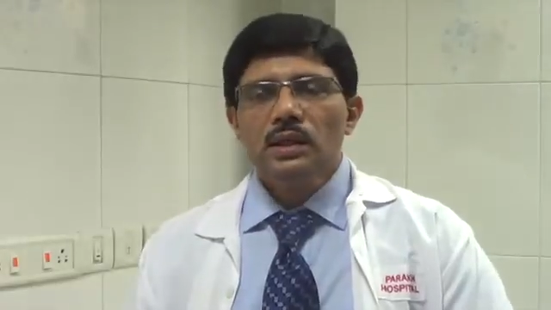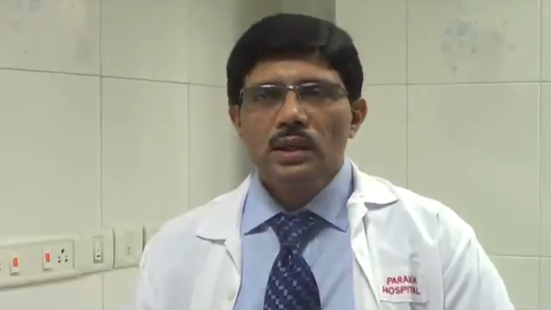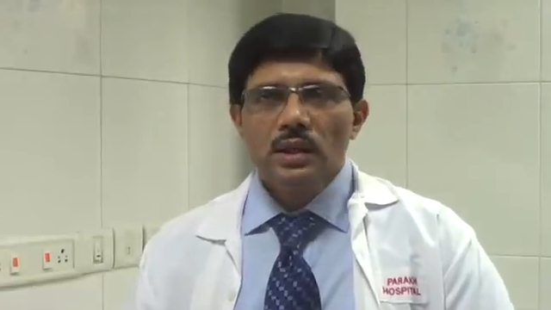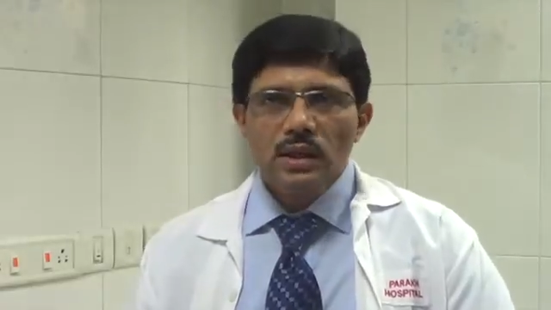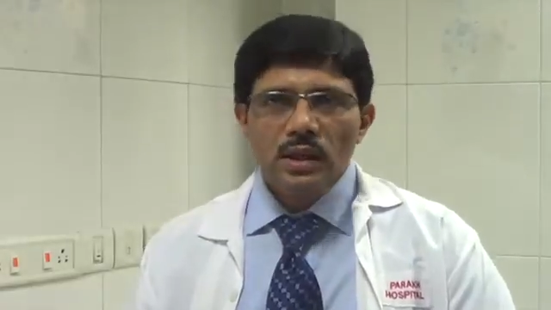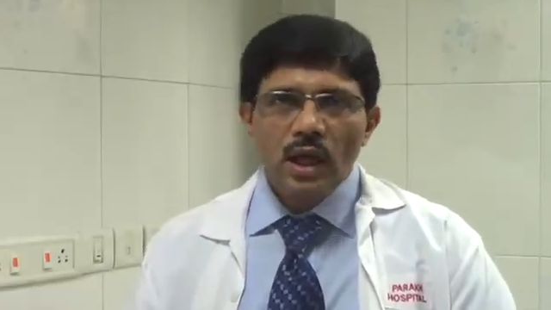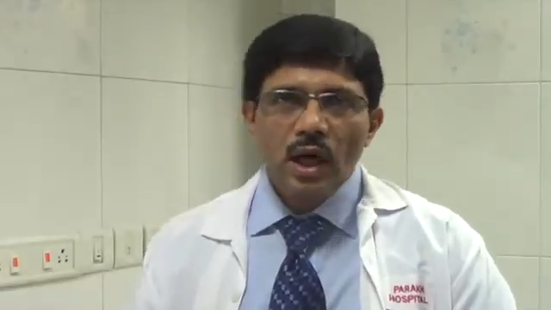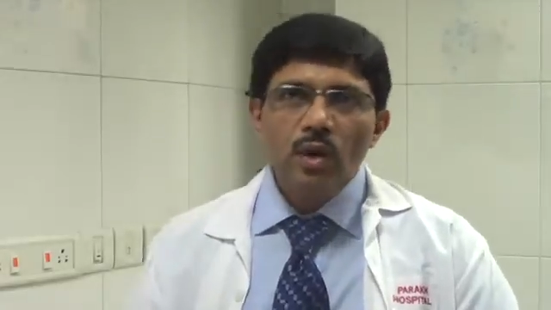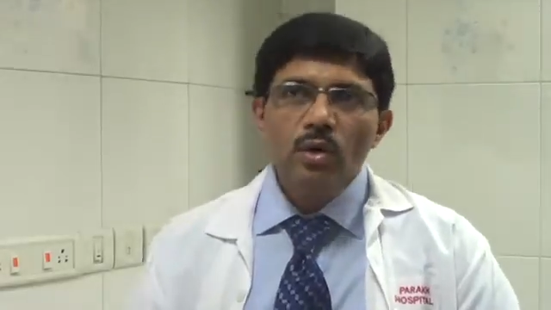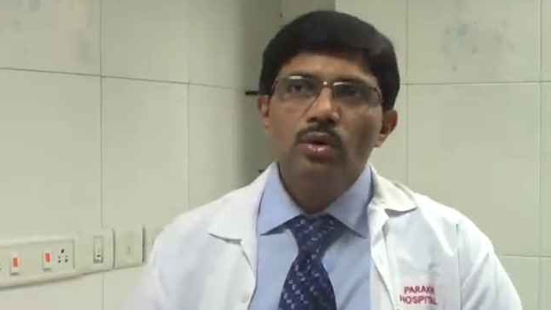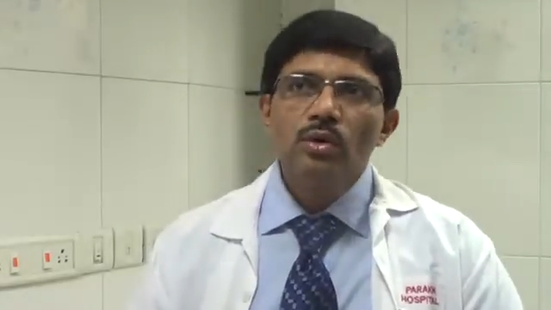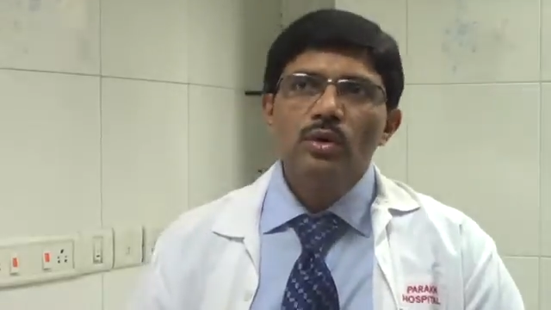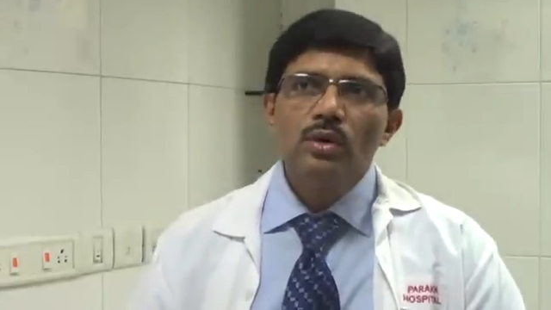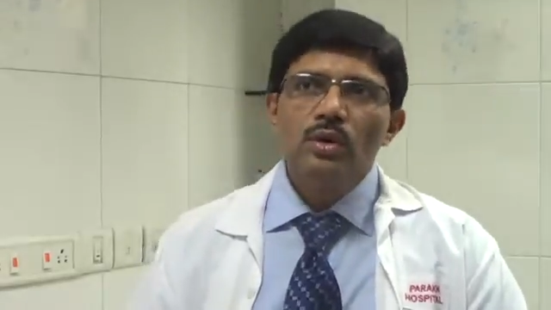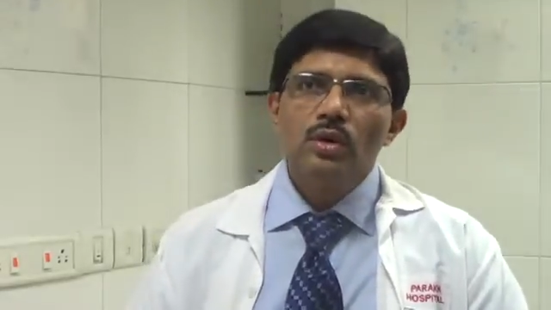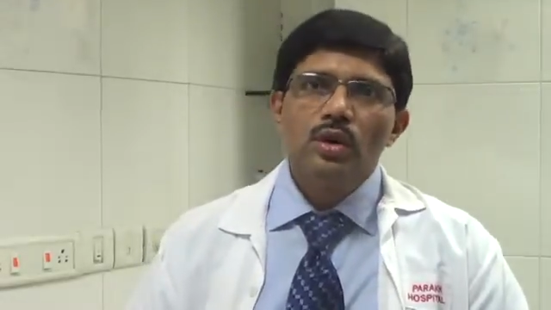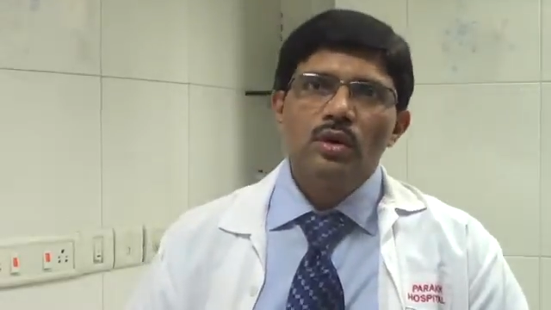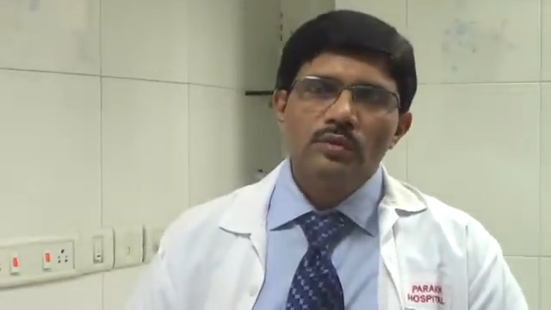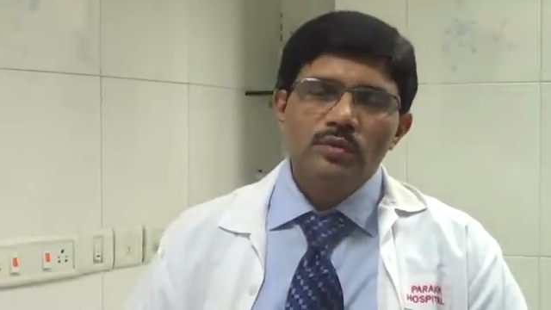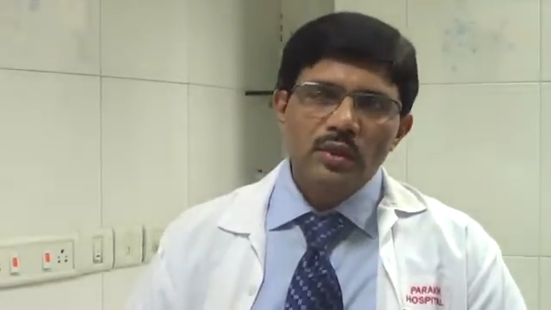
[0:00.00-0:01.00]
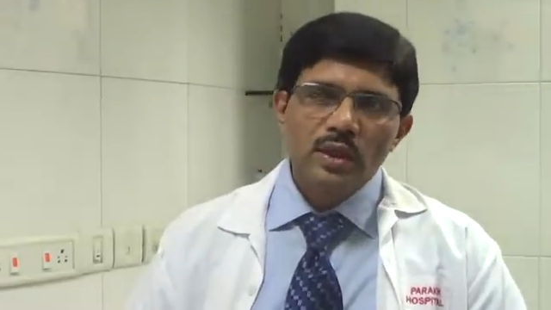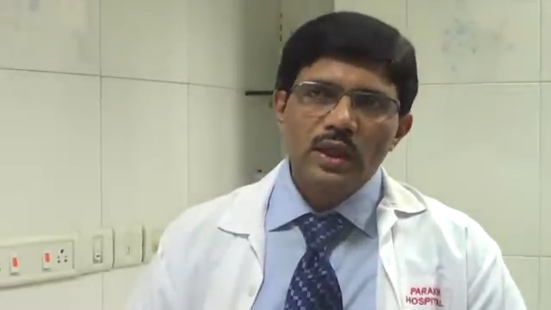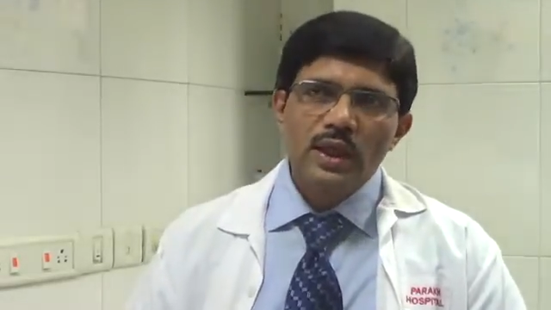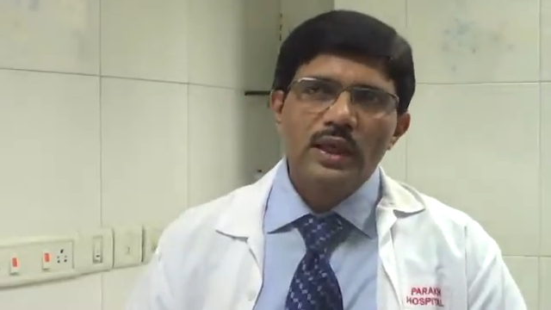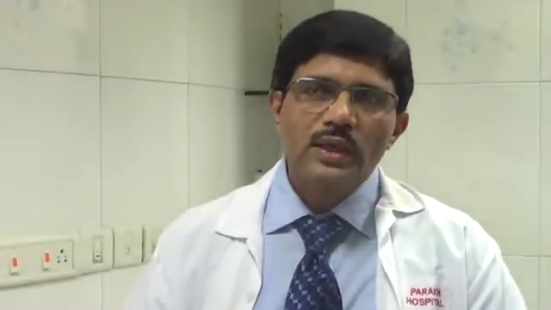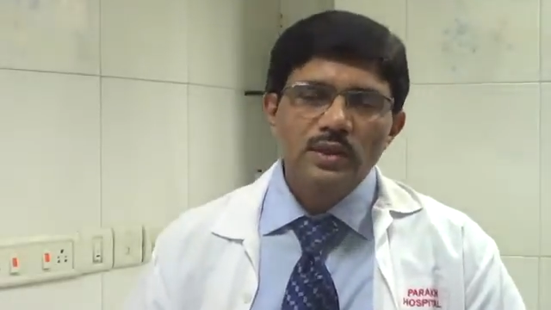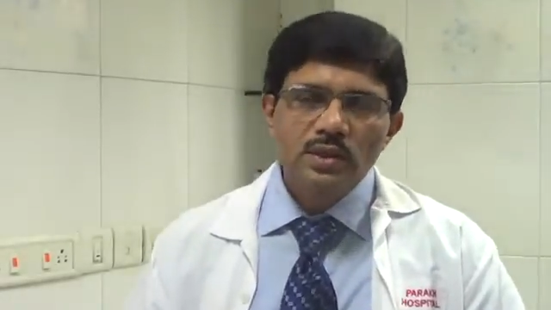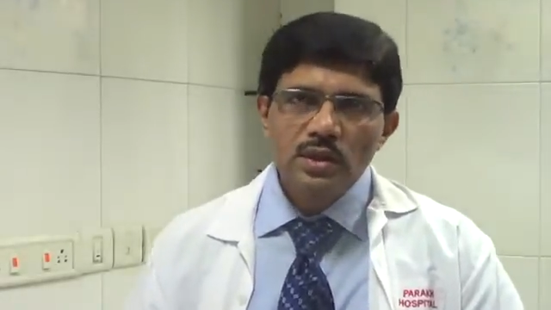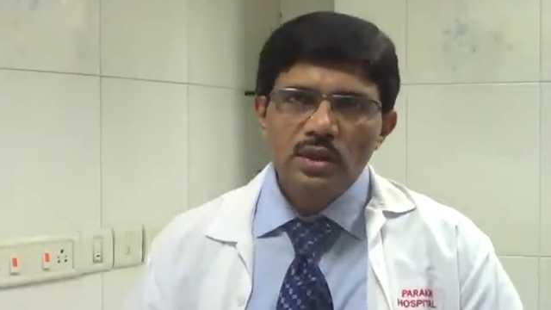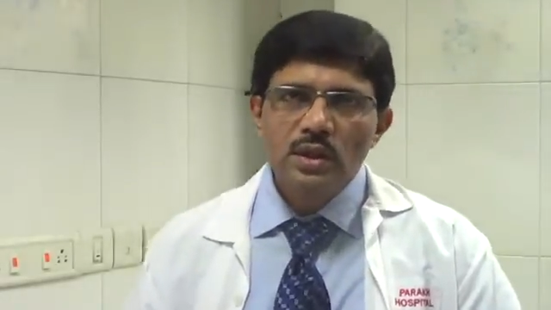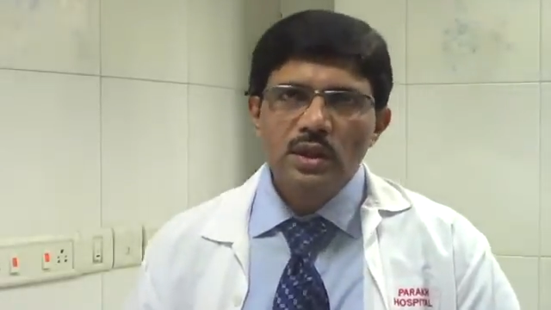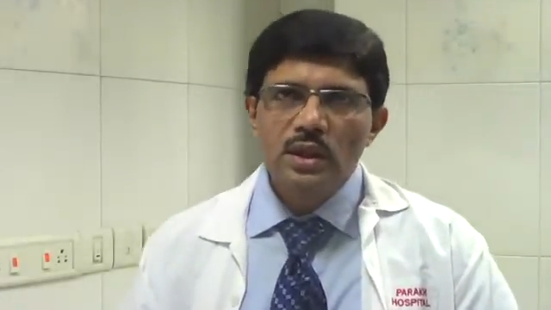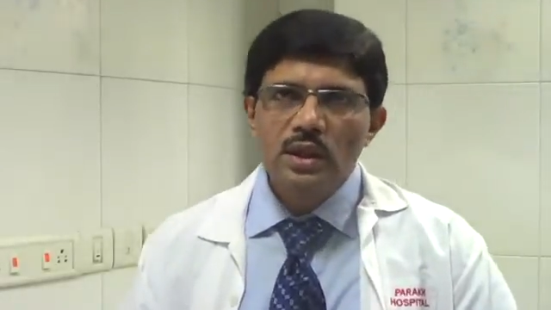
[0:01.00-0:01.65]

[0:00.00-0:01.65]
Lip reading: the doubt of the cancer,